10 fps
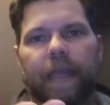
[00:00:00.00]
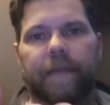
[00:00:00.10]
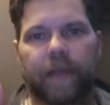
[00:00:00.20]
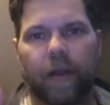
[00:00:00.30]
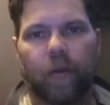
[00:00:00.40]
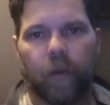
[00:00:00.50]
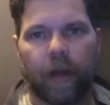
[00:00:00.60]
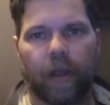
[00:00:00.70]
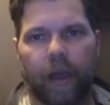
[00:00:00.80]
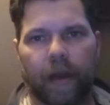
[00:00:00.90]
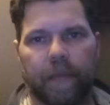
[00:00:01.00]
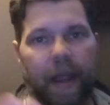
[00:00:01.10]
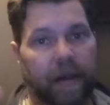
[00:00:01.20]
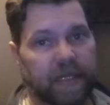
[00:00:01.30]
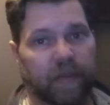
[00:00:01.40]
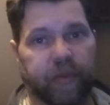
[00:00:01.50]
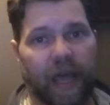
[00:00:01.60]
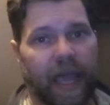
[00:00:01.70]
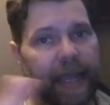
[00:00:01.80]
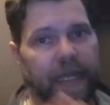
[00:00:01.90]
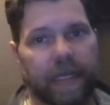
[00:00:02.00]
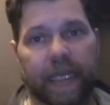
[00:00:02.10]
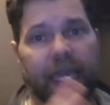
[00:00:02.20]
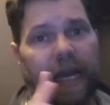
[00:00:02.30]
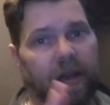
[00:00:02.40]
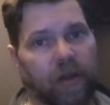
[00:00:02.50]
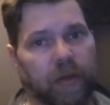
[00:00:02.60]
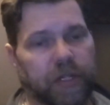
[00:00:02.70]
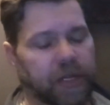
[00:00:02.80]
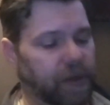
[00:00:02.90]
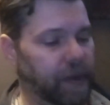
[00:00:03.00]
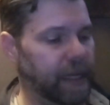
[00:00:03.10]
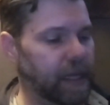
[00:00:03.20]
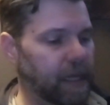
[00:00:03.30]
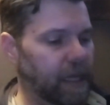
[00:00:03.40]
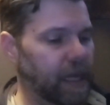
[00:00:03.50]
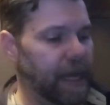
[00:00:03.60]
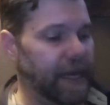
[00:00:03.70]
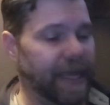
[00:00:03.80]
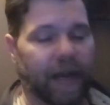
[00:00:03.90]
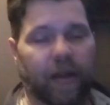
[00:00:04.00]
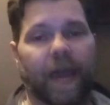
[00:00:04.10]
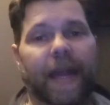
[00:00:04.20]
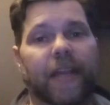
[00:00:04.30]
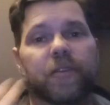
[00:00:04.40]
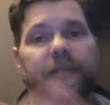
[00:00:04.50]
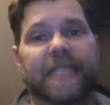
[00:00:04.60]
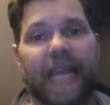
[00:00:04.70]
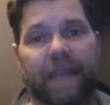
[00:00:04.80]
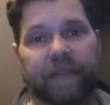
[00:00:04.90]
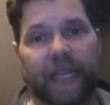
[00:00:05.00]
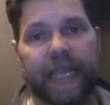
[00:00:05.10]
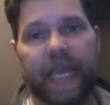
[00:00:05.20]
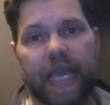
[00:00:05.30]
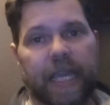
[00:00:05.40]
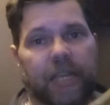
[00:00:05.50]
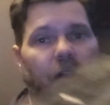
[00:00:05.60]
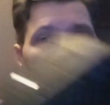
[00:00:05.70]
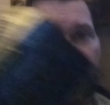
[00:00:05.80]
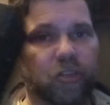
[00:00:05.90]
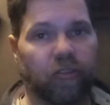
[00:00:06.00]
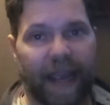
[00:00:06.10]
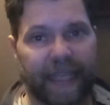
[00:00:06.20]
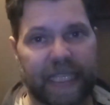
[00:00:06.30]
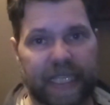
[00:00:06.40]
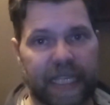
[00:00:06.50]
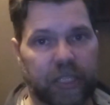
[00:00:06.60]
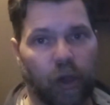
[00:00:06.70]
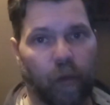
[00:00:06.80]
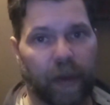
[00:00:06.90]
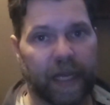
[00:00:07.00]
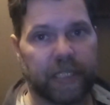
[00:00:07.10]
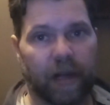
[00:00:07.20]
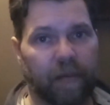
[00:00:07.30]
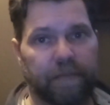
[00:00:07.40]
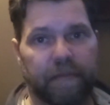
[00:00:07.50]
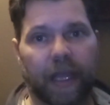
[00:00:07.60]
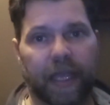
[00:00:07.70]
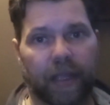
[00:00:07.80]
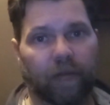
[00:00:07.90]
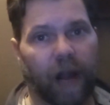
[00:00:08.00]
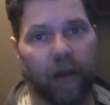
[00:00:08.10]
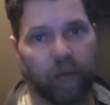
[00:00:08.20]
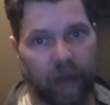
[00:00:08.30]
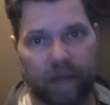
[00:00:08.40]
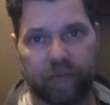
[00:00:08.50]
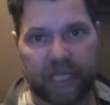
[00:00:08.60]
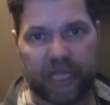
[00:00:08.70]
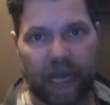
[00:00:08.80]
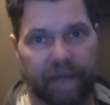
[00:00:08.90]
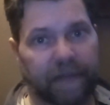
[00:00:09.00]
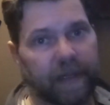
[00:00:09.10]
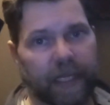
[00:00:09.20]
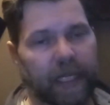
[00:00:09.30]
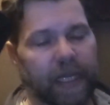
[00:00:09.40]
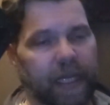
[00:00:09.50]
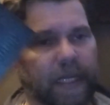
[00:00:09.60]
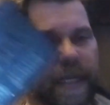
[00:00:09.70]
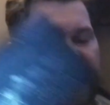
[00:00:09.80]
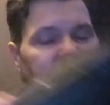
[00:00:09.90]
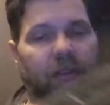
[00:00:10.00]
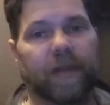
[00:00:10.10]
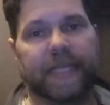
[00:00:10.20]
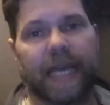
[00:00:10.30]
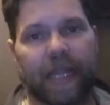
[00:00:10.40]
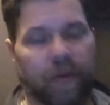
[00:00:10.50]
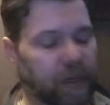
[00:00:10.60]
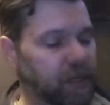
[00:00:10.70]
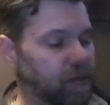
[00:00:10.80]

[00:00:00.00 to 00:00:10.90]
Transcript: If you're going to work on a power supply, you got to know what you're doing, and you got to know how to do it safely. You don't just crack these things open and start mucking around with stuff. You have to know exactly what